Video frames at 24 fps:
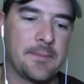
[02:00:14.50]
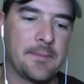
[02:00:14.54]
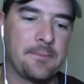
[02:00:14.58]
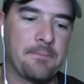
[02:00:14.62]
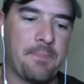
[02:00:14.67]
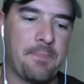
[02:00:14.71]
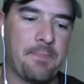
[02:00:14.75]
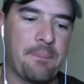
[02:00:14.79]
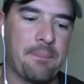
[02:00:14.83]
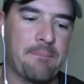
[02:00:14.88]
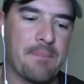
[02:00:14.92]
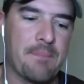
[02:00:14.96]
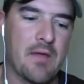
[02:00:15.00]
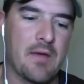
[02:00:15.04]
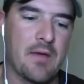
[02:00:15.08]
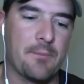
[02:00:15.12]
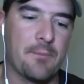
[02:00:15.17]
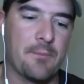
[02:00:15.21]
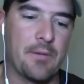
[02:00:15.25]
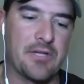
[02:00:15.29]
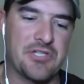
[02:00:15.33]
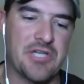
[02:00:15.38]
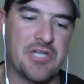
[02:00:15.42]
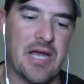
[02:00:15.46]
Um,
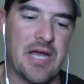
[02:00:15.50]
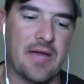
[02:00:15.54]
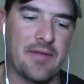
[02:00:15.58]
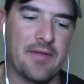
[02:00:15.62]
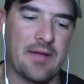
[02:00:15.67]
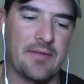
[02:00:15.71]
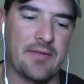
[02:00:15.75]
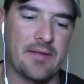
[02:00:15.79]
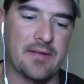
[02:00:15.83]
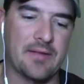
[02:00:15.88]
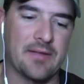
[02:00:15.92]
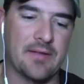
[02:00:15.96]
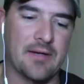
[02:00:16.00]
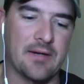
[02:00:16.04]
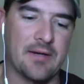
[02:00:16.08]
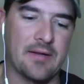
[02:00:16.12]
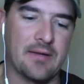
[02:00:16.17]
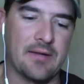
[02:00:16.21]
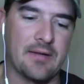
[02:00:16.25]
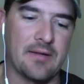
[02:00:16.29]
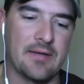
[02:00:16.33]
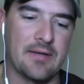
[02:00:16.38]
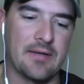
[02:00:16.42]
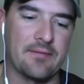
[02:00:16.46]
but yeah, I
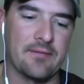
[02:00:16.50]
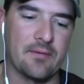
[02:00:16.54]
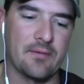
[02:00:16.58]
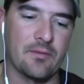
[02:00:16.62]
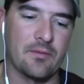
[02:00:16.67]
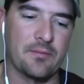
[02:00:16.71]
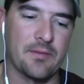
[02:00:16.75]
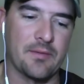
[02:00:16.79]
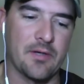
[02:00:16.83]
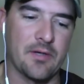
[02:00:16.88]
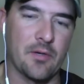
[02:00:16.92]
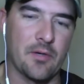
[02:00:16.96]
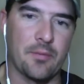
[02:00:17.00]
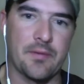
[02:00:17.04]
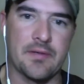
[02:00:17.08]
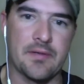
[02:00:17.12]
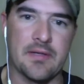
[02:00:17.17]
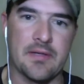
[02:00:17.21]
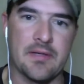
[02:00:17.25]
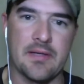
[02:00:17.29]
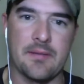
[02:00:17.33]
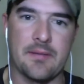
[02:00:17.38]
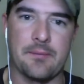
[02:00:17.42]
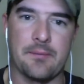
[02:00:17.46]
think they, they definitely would be
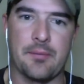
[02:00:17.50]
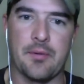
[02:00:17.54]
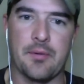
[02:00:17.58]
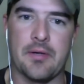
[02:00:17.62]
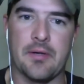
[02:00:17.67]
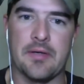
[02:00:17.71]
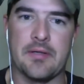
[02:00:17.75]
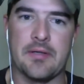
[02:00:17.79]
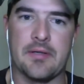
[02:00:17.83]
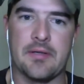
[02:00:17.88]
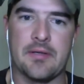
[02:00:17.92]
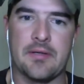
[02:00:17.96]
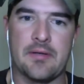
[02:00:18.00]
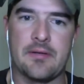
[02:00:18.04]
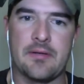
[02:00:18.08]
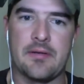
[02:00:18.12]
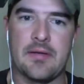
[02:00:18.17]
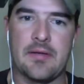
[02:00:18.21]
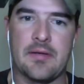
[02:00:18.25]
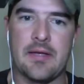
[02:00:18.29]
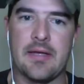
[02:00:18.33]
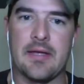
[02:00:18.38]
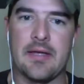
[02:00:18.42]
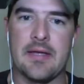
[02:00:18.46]
open to input
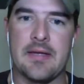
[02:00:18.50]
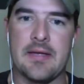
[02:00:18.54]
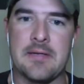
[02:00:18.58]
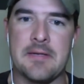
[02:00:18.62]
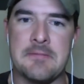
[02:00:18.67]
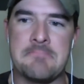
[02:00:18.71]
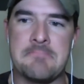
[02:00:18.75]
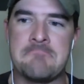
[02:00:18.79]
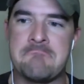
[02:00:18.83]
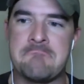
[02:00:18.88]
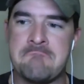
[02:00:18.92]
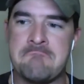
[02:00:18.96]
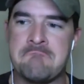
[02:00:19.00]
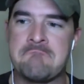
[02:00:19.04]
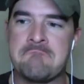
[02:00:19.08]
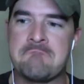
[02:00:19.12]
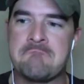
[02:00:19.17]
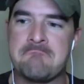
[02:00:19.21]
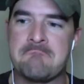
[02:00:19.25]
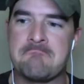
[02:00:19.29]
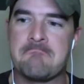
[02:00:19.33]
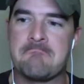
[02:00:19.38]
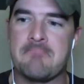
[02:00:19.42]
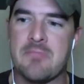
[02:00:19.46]
in
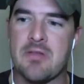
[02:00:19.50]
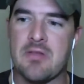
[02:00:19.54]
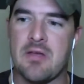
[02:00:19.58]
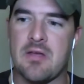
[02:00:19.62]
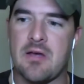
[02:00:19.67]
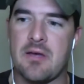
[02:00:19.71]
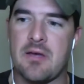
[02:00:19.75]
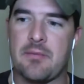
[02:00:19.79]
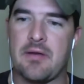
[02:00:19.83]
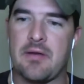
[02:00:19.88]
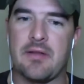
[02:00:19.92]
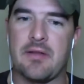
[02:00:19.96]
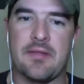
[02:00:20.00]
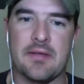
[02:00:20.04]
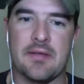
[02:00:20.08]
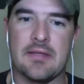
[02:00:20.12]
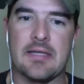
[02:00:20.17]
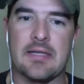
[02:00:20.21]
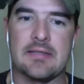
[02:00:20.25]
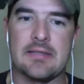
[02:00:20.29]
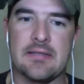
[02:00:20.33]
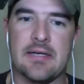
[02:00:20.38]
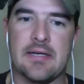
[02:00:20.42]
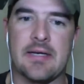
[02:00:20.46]
um,
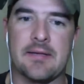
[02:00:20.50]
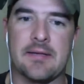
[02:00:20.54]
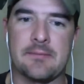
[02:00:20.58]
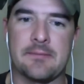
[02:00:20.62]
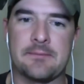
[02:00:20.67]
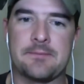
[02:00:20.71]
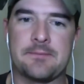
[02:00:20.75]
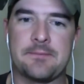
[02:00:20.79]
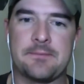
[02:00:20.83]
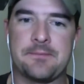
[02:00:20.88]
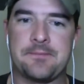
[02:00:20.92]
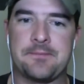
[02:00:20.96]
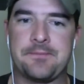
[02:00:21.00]
anything like that.